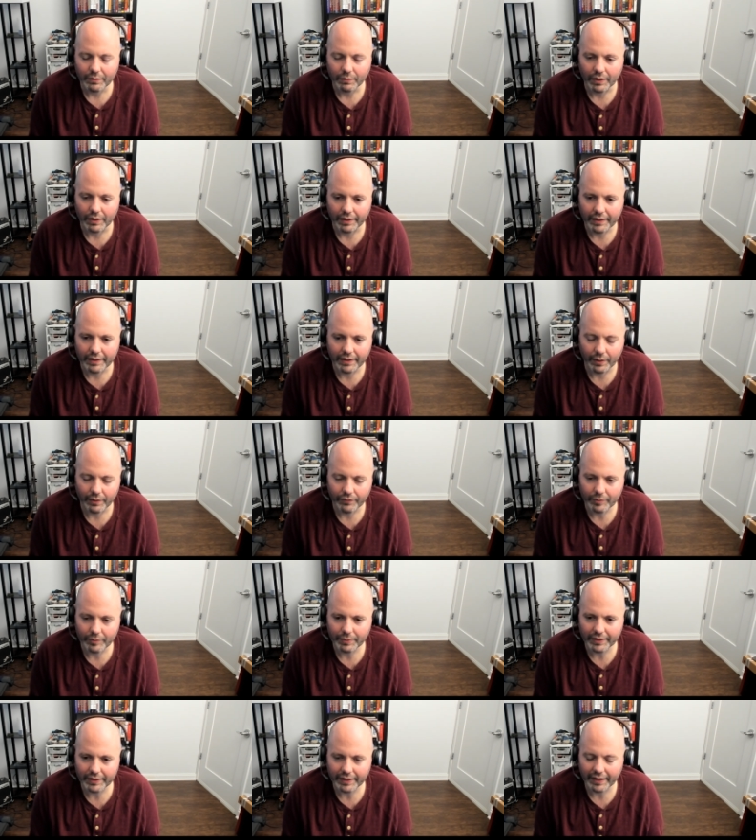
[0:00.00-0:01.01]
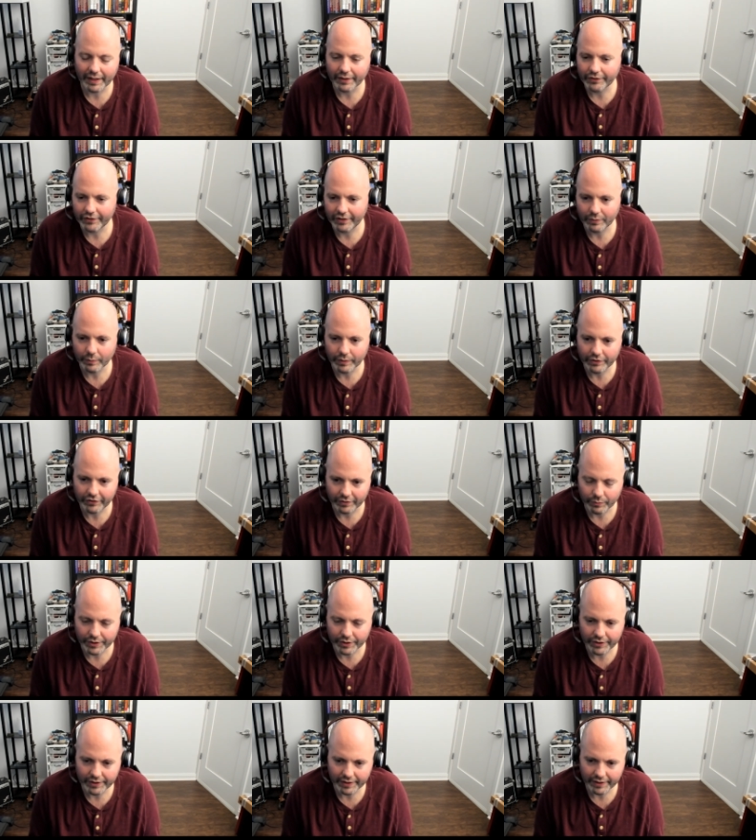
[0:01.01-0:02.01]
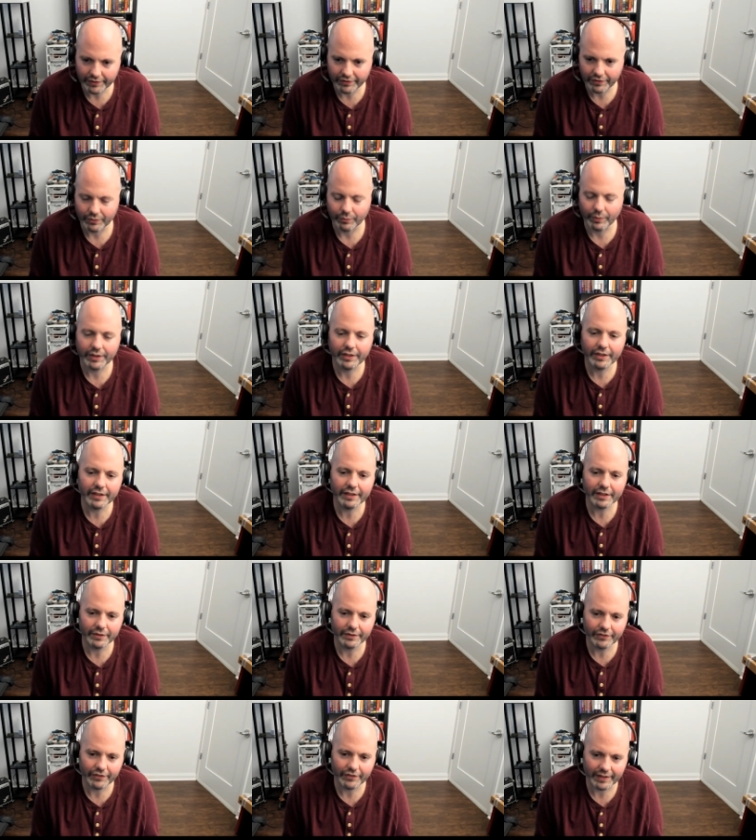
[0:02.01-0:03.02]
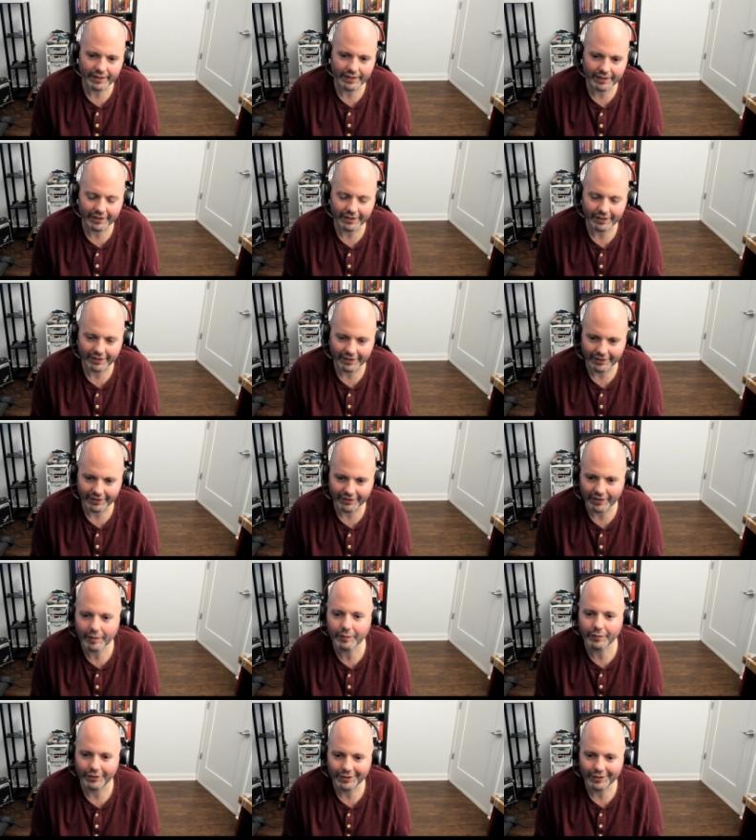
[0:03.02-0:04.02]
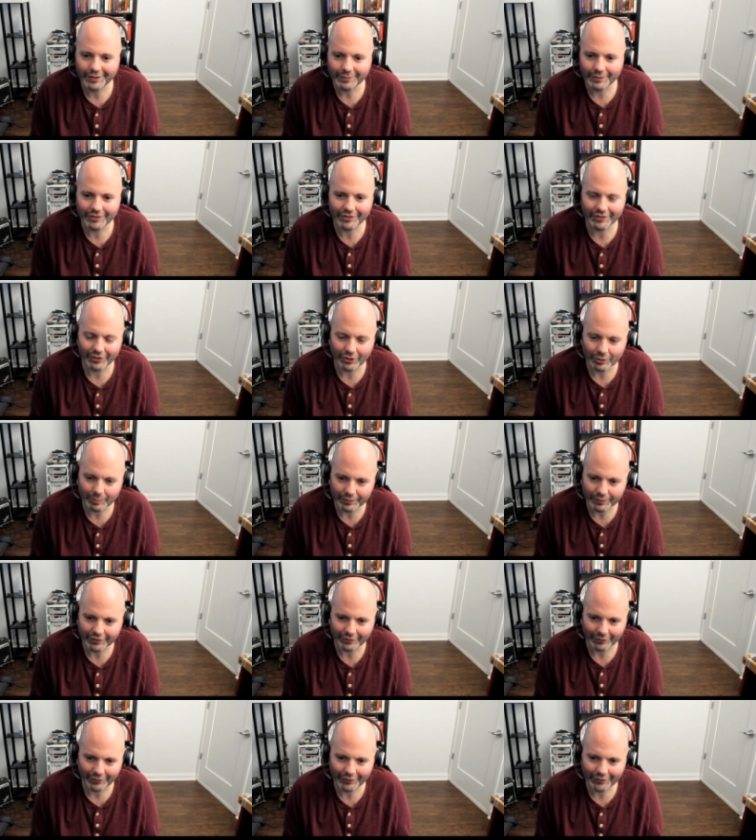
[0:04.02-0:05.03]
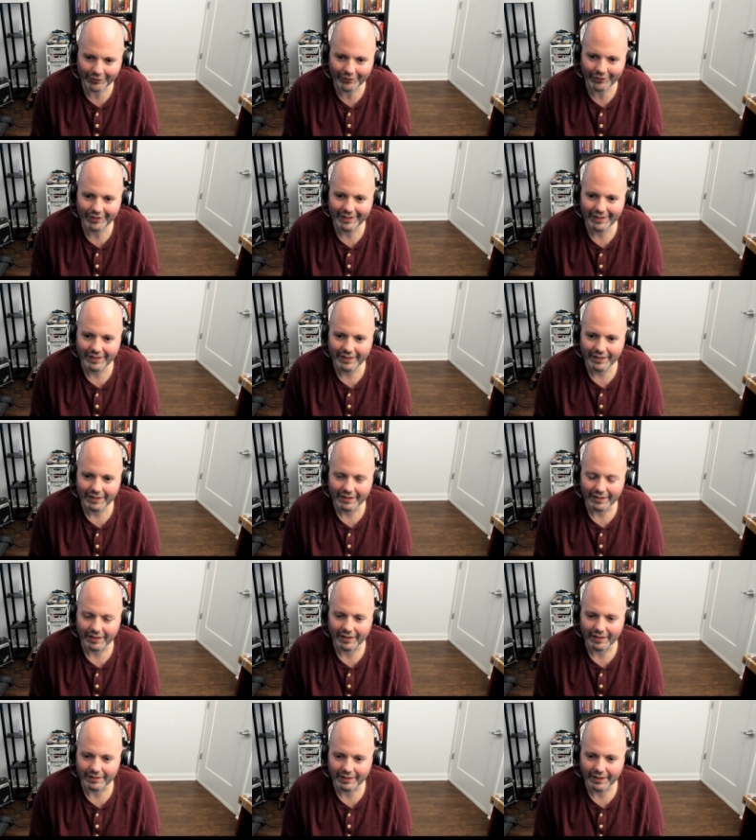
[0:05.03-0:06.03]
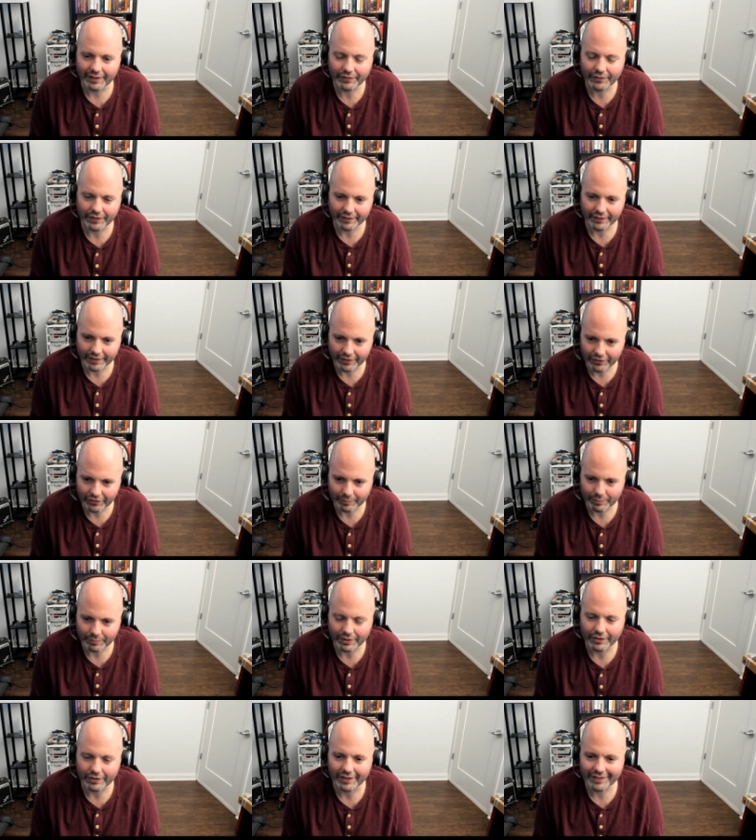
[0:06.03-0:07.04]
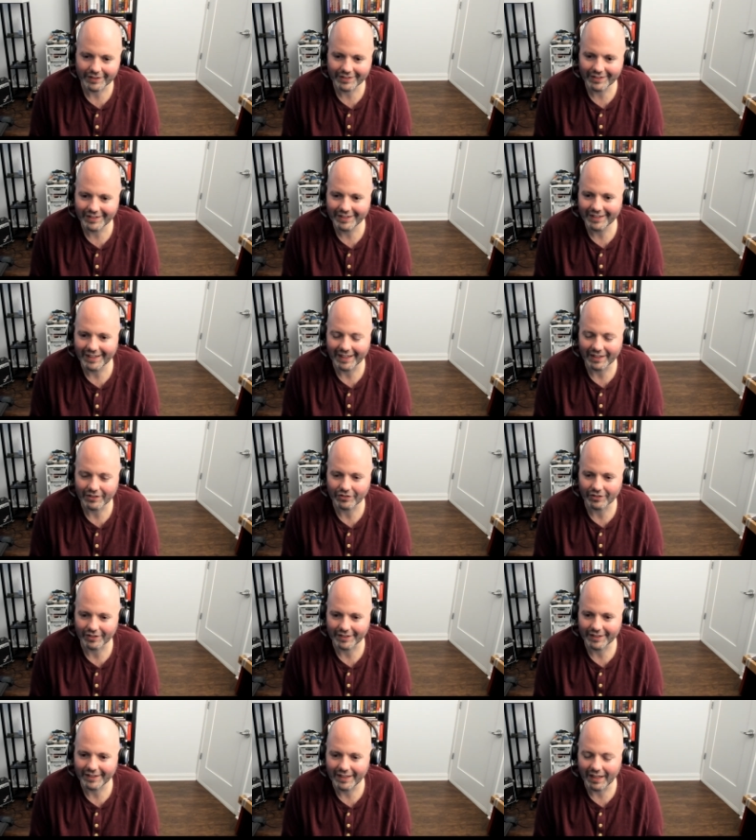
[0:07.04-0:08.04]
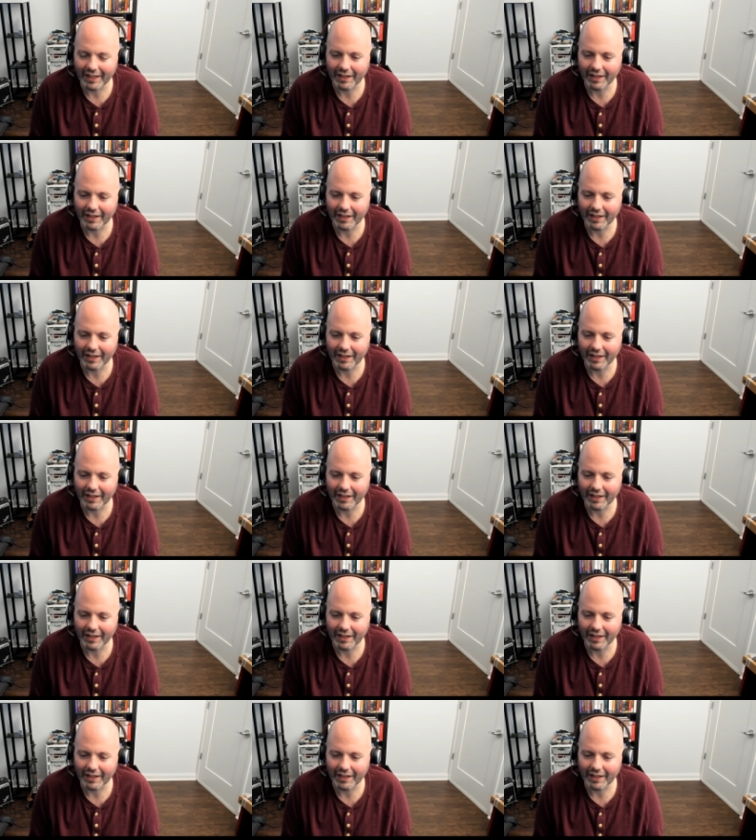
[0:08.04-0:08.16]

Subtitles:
if you're building an IoT widget, what are you going to do? Well, you're going to go and take Zephyr, which is an open source Linux Foundation project, actually,